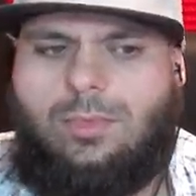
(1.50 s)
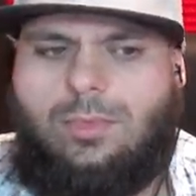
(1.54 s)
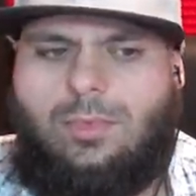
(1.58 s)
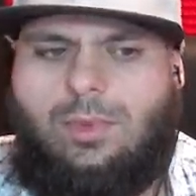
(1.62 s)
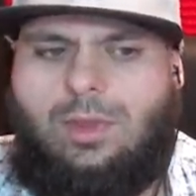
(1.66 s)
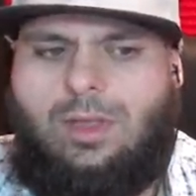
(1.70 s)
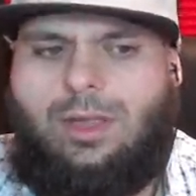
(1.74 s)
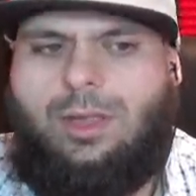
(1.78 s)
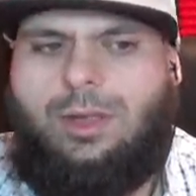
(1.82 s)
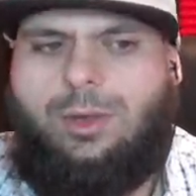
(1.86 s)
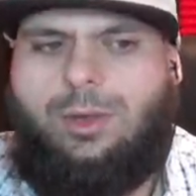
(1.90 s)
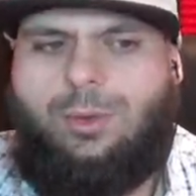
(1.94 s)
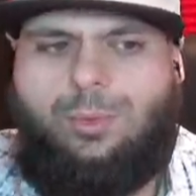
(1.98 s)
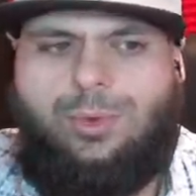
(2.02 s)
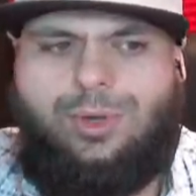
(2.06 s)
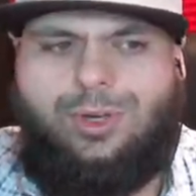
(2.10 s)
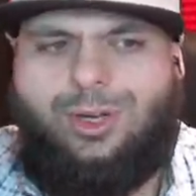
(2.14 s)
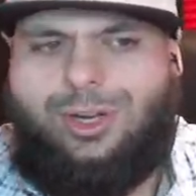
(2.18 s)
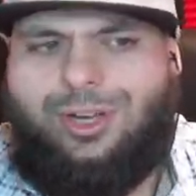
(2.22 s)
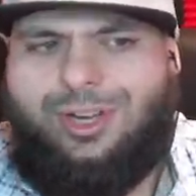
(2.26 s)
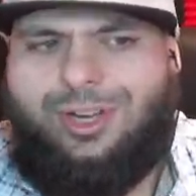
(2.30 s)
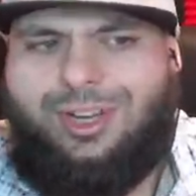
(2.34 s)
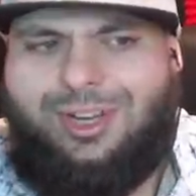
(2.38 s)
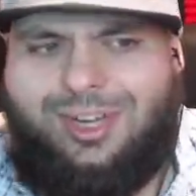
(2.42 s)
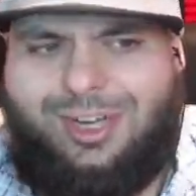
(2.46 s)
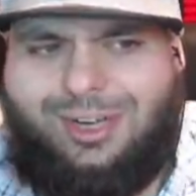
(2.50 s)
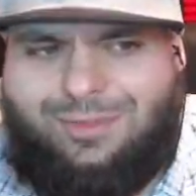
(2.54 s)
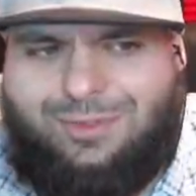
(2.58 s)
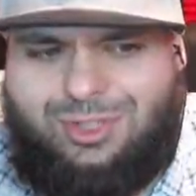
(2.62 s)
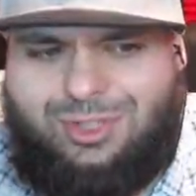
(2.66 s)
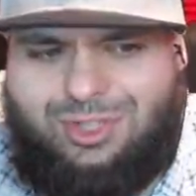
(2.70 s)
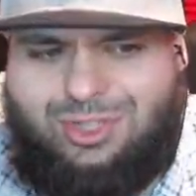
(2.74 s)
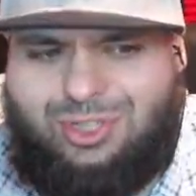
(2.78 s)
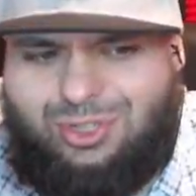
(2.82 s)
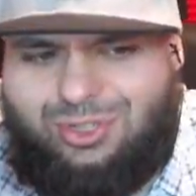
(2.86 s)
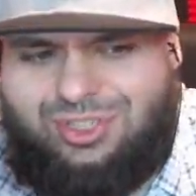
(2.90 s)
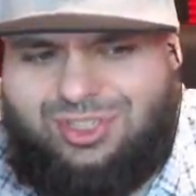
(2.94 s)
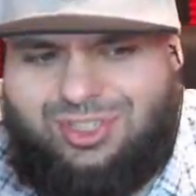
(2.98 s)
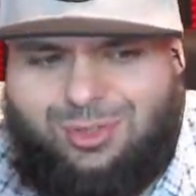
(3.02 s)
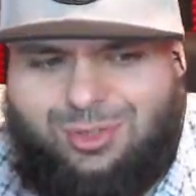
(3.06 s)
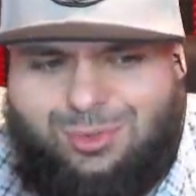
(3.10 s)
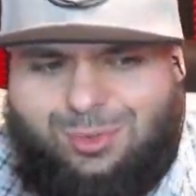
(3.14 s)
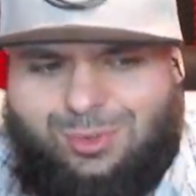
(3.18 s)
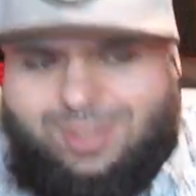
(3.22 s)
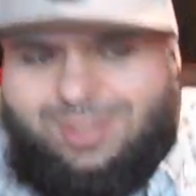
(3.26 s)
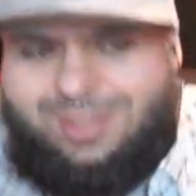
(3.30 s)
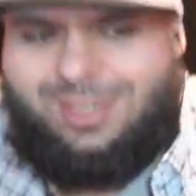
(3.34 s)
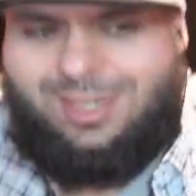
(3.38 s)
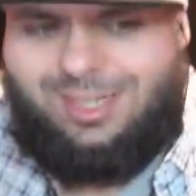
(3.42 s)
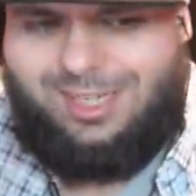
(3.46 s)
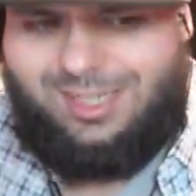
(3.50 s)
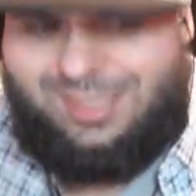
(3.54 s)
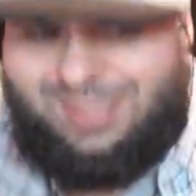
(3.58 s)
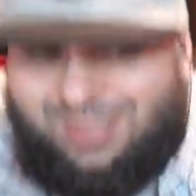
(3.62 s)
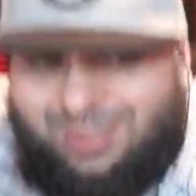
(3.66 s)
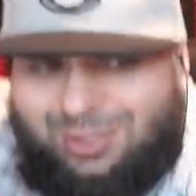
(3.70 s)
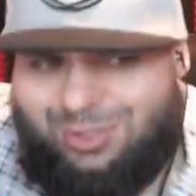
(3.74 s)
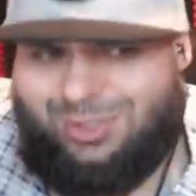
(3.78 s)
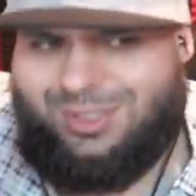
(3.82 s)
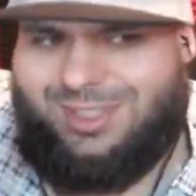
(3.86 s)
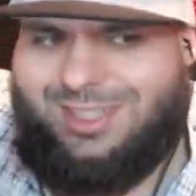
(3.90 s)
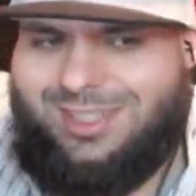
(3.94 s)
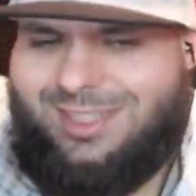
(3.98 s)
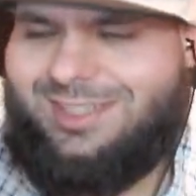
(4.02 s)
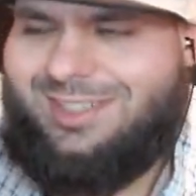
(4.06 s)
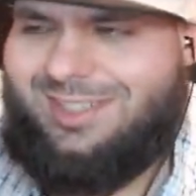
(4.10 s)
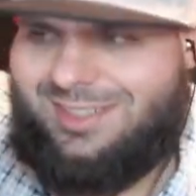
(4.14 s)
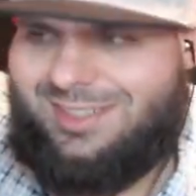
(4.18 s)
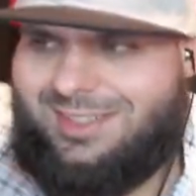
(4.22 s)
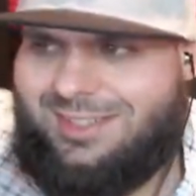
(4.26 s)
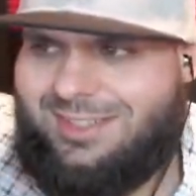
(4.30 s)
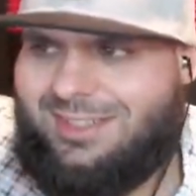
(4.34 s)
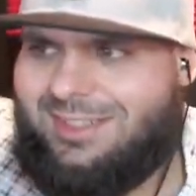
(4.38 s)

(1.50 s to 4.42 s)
Hey, we got another juicy one. Let's do this.